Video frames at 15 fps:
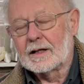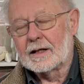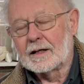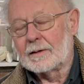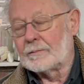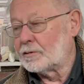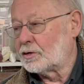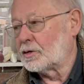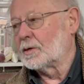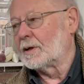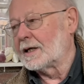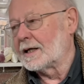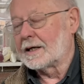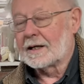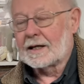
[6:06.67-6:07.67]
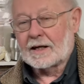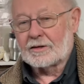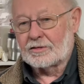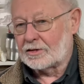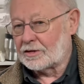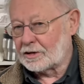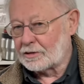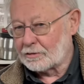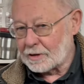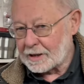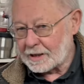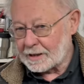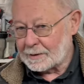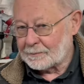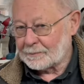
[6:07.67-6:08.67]
Uh, Julia has a
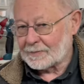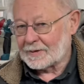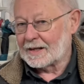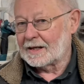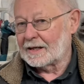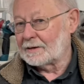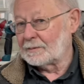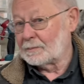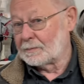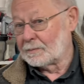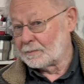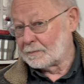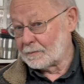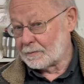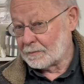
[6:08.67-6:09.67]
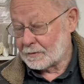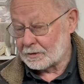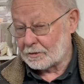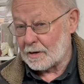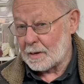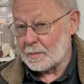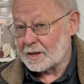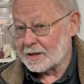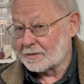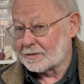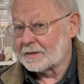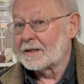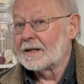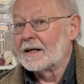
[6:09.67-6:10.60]
degree in ceramics.